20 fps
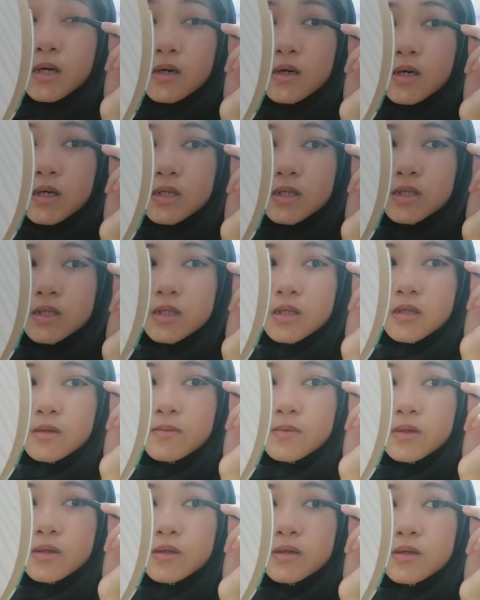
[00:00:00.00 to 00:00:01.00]
Eye shape
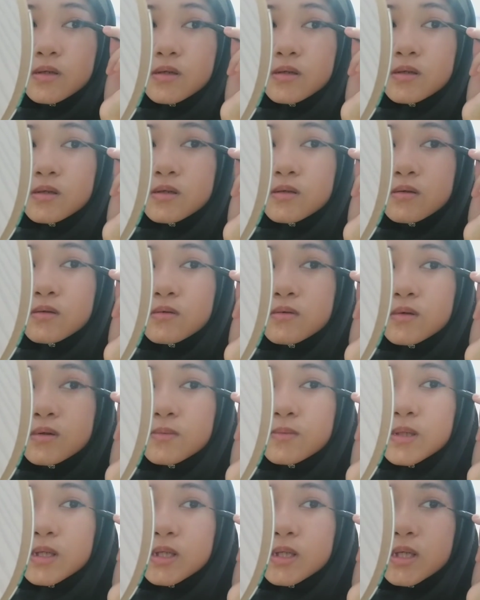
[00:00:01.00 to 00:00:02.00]
here and go a
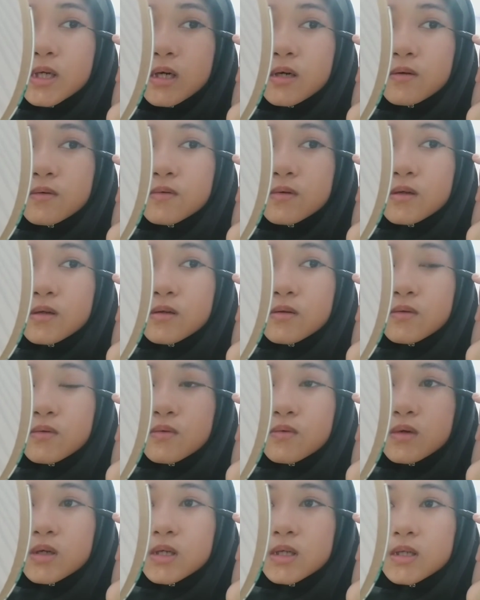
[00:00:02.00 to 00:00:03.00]
bit
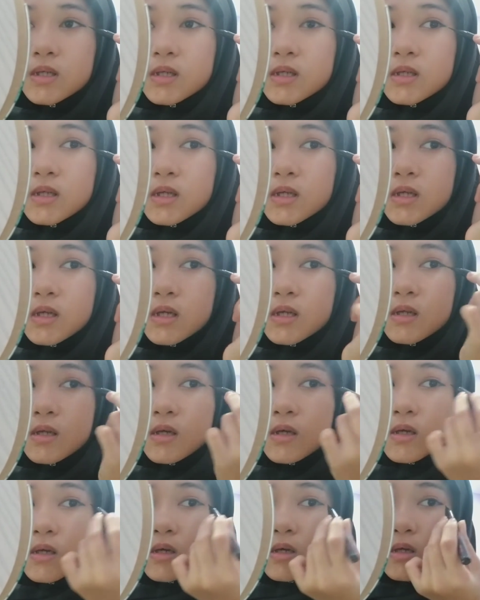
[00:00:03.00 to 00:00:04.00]
downwards and
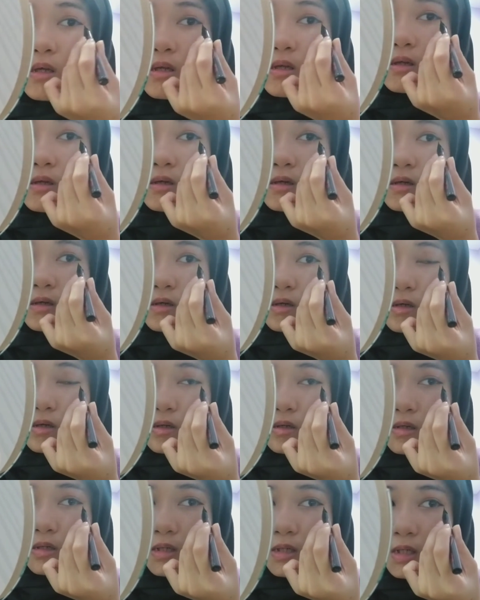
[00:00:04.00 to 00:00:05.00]

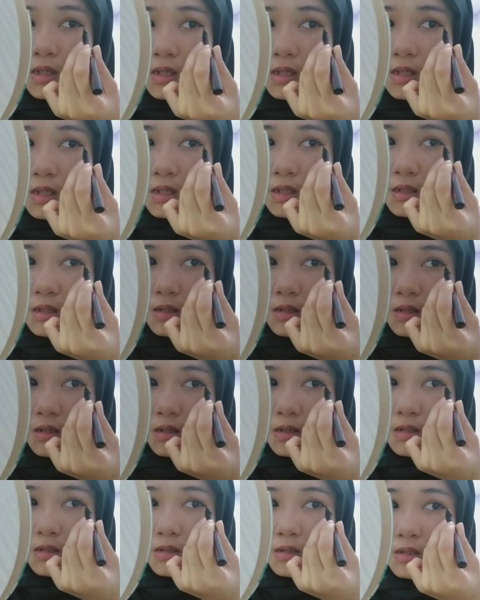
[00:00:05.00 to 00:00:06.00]
then like
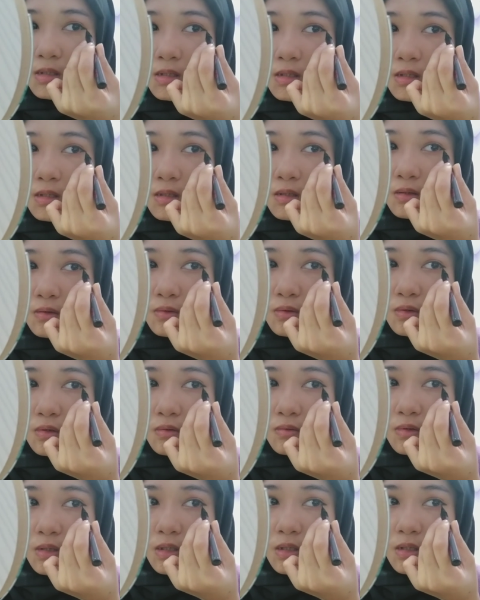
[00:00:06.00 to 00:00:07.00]
continue
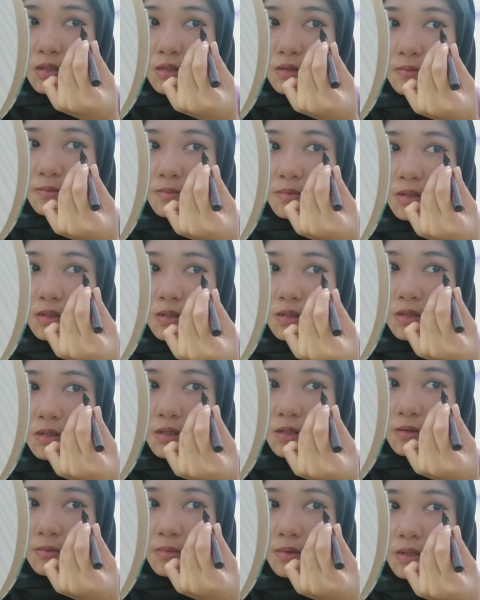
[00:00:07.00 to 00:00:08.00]
drawing
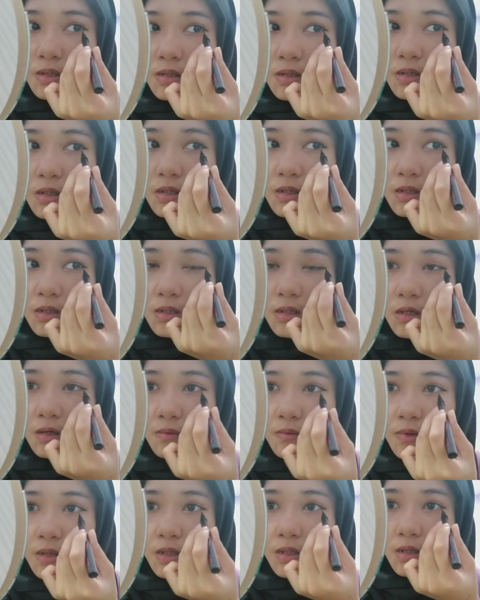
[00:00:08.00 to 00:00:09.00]
here a bit. I connect
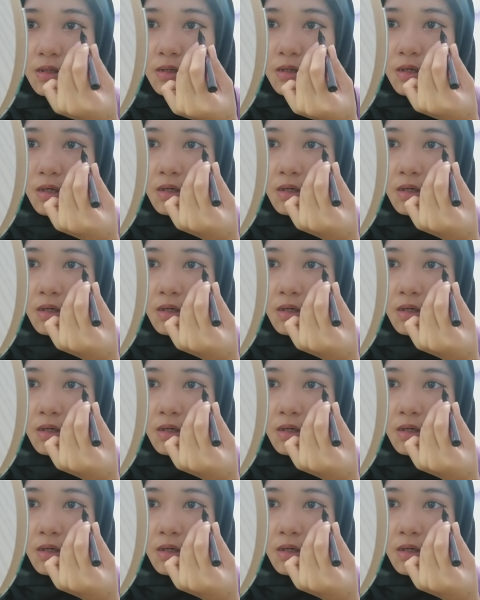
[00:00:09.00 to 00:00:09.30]
with the